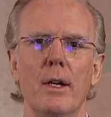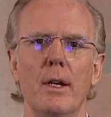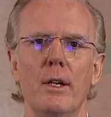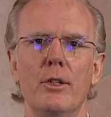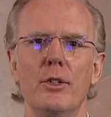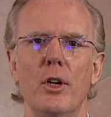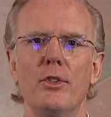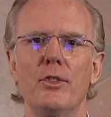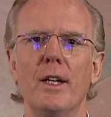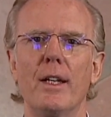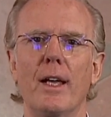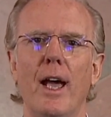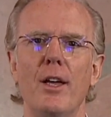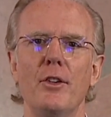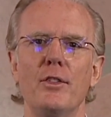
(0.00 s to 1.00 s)
just in
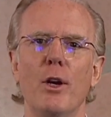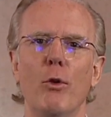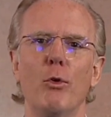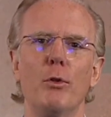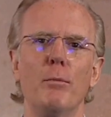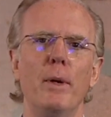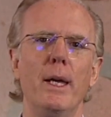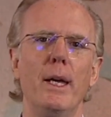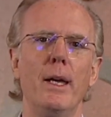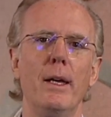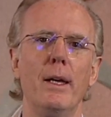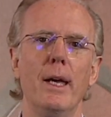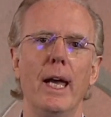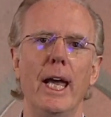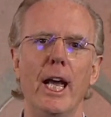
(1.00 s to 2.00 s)
case there would be
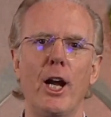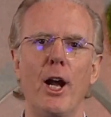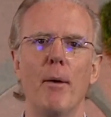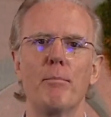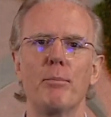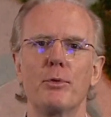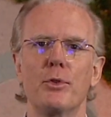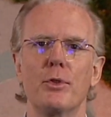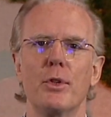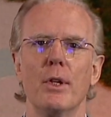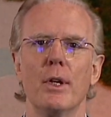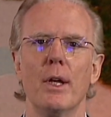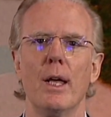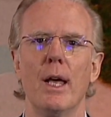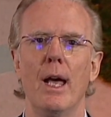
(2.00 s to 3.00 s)
hiccups
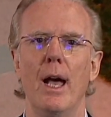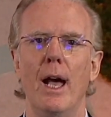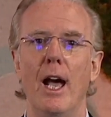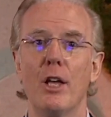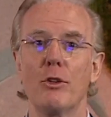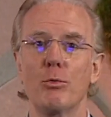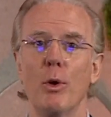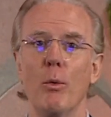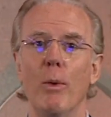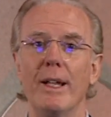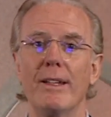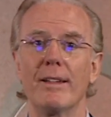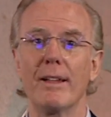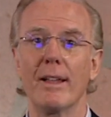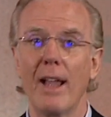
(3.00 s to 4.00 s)
as we
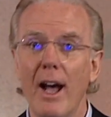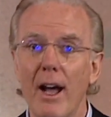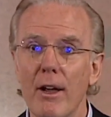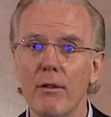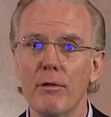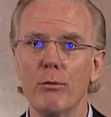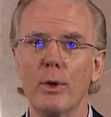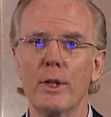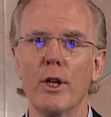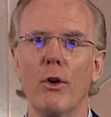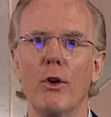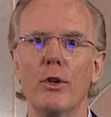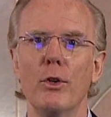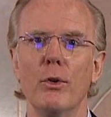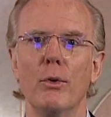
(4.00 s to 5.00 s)
went live with our
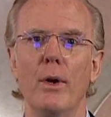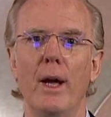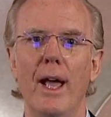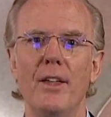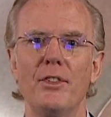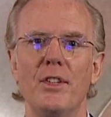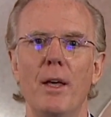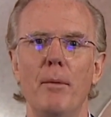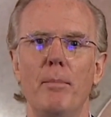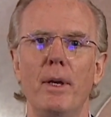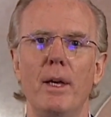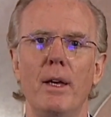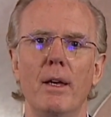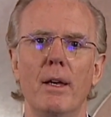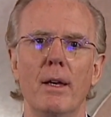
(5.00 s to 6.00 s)
new
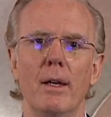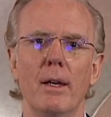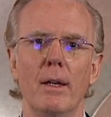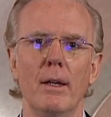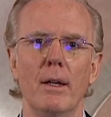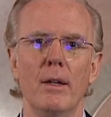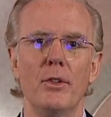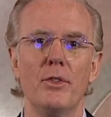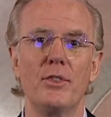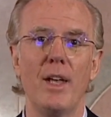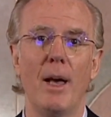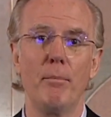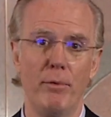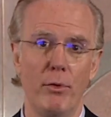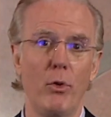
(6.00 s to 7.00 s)
SAP
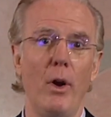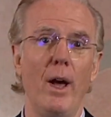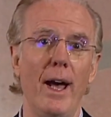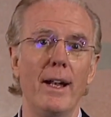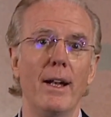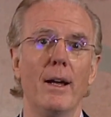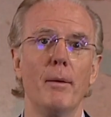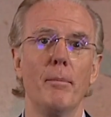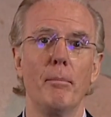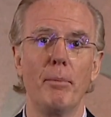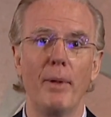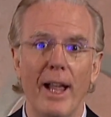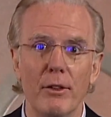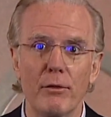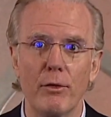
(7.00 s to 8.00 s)
SAP S/4HANA
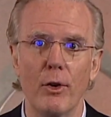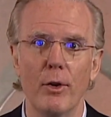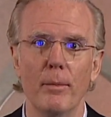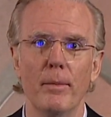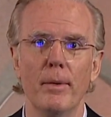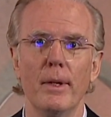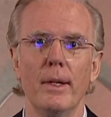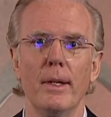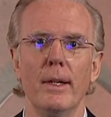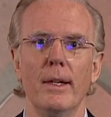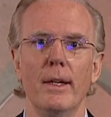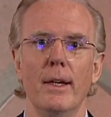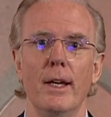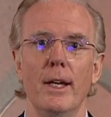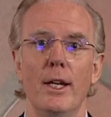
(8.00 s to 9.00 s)
platform.
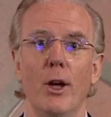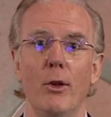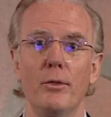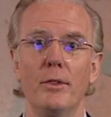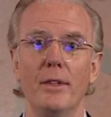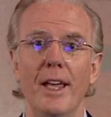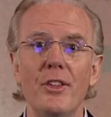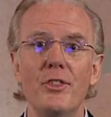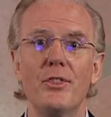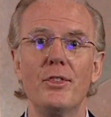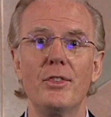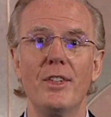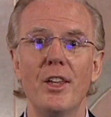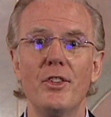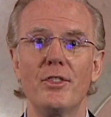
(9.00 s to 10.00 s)
Now, this
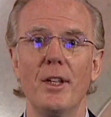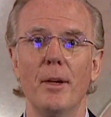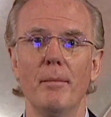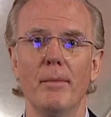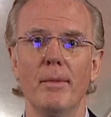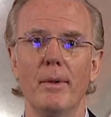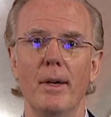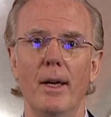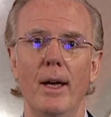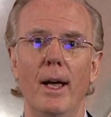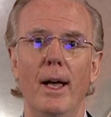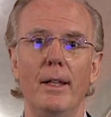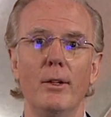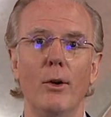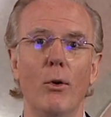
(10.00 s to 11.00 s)
system
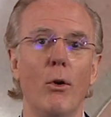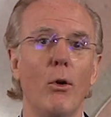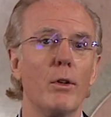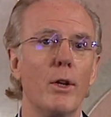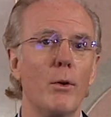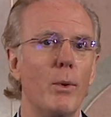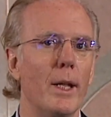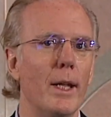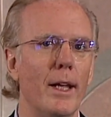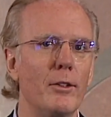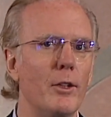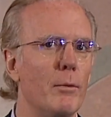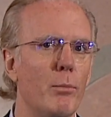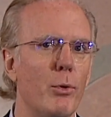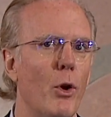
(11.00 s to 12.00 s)
and all the
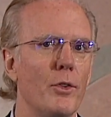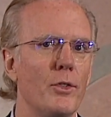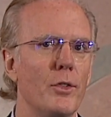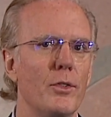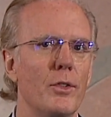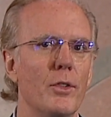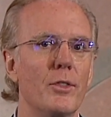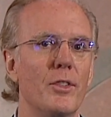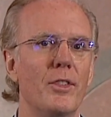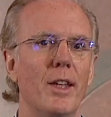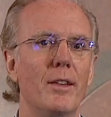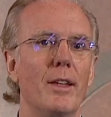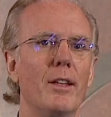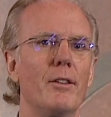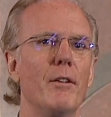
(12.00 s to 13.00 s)
related processes
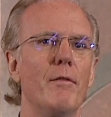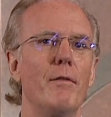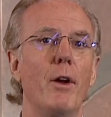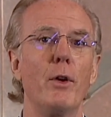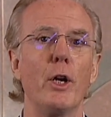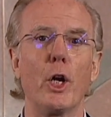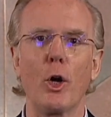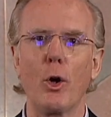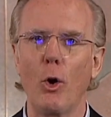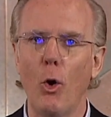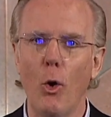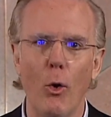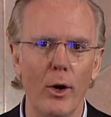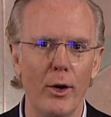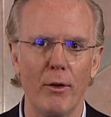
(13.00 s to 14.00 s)
sit at the very
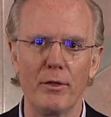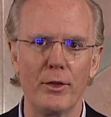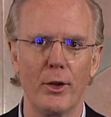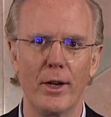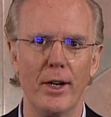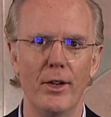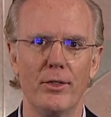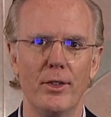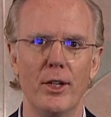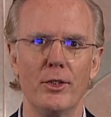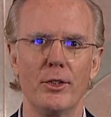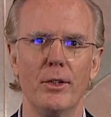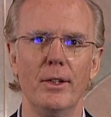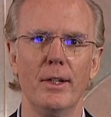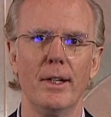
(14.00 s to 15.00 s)
core of the organization.